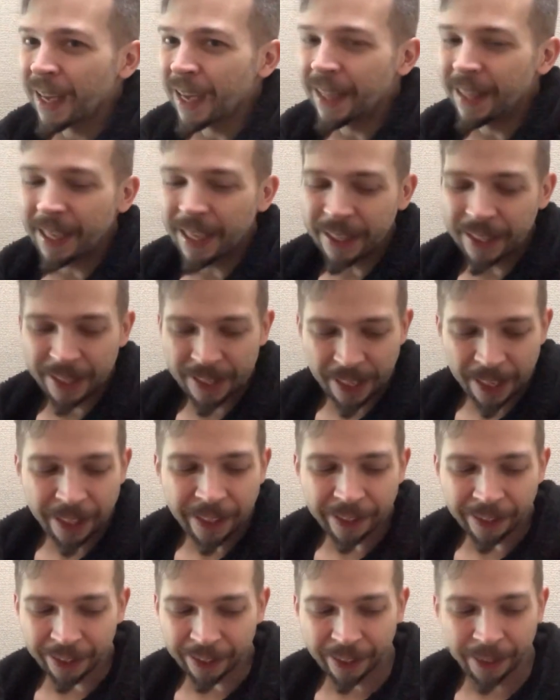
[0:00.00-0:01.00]
And then
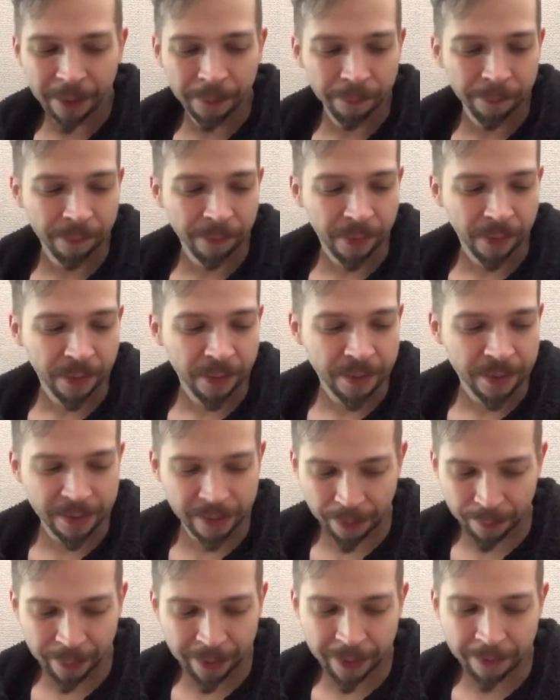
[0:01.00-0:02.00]
suddenly
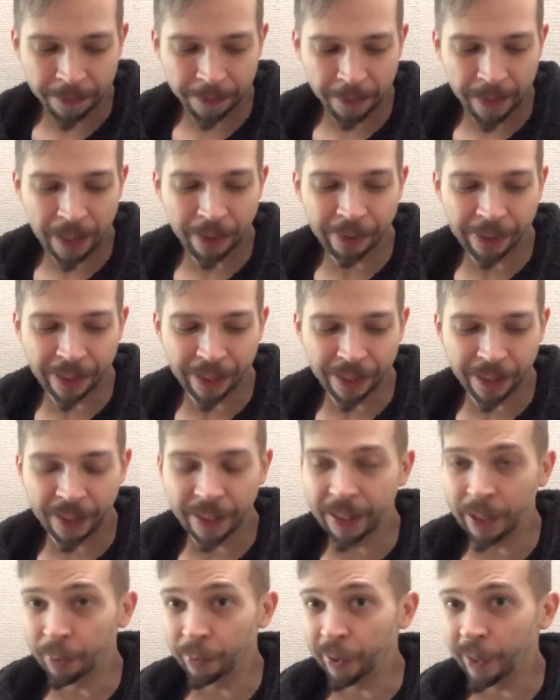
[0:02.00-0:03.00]
somebody found it
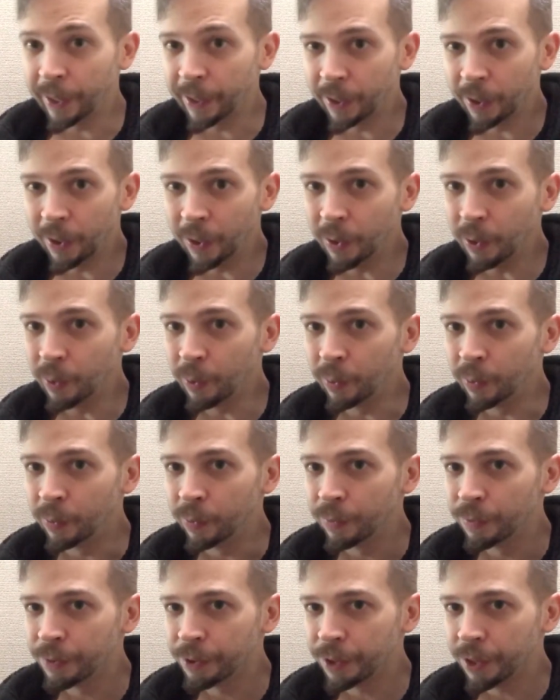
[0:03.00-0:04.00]
and they were like, oh
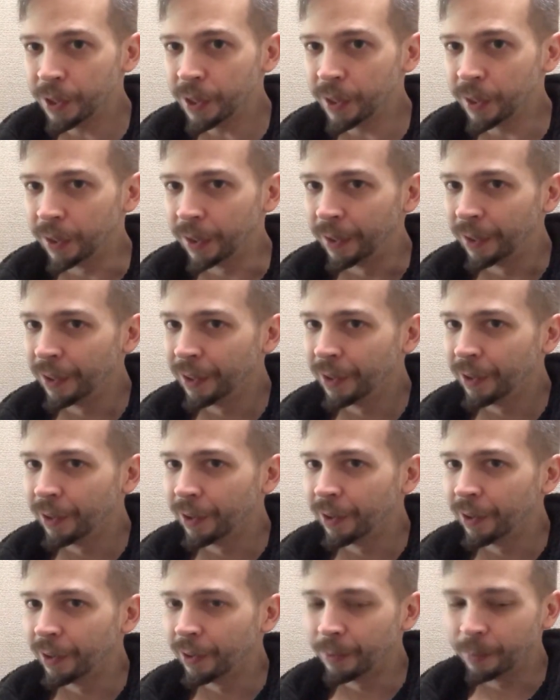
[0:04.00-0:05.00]
shit,
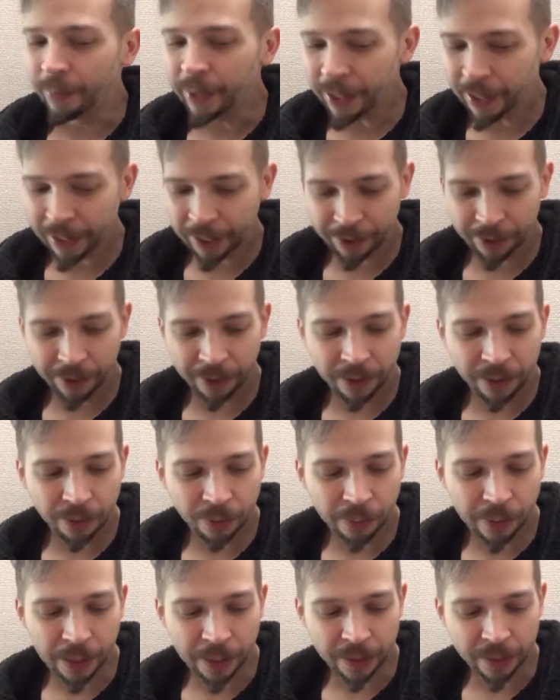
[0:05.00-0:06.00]
we can actually
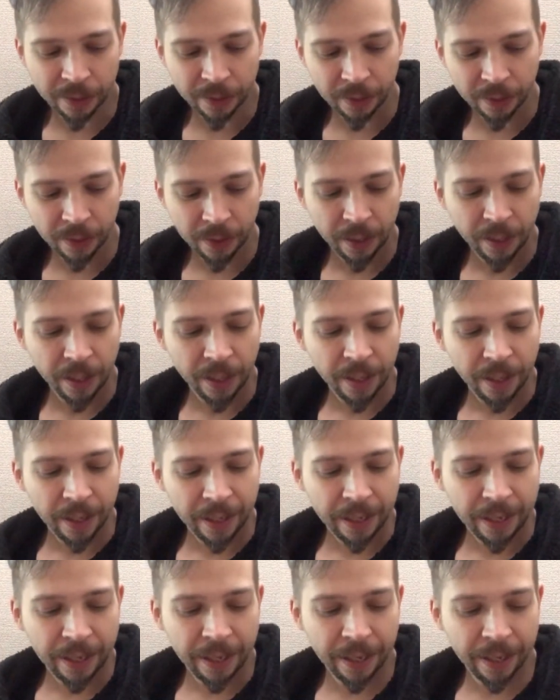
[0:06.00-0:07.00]
do this.
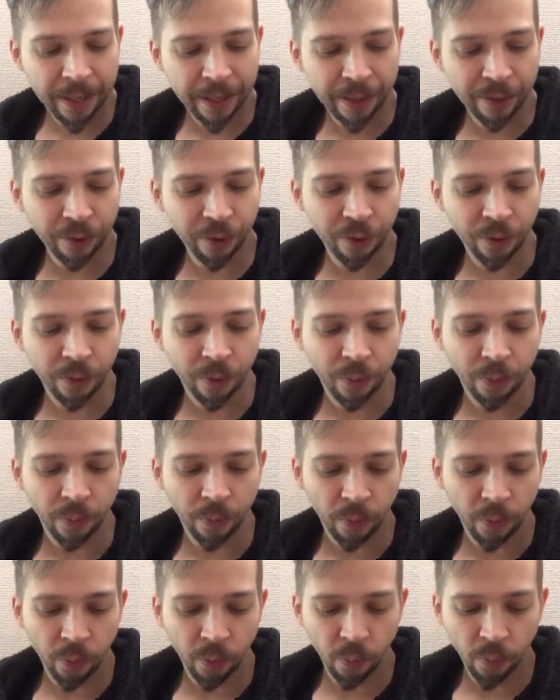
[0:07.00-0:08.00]
And
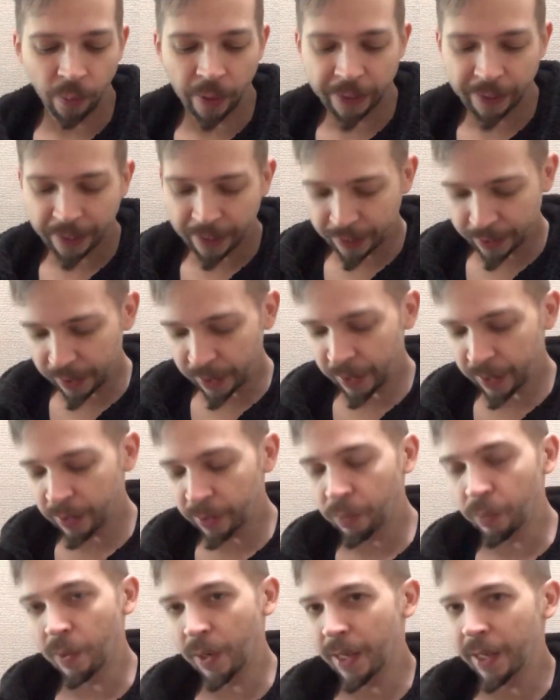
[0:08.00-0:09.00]
what they
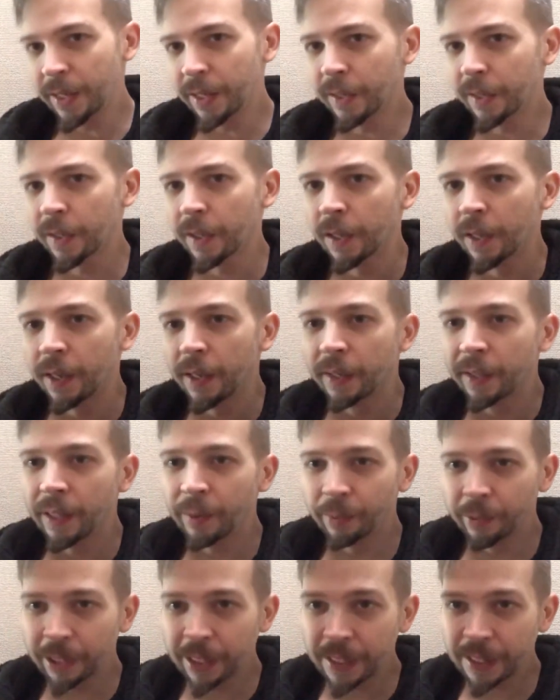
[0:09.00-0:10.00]
did was
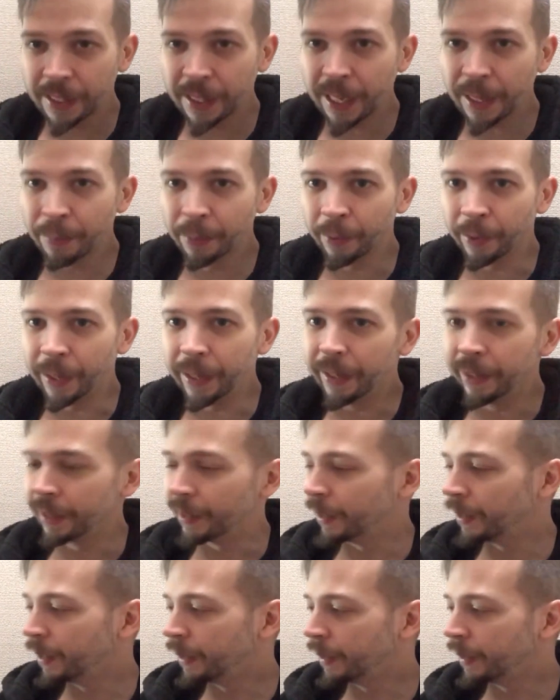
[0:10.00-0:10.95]
they released Nightbreed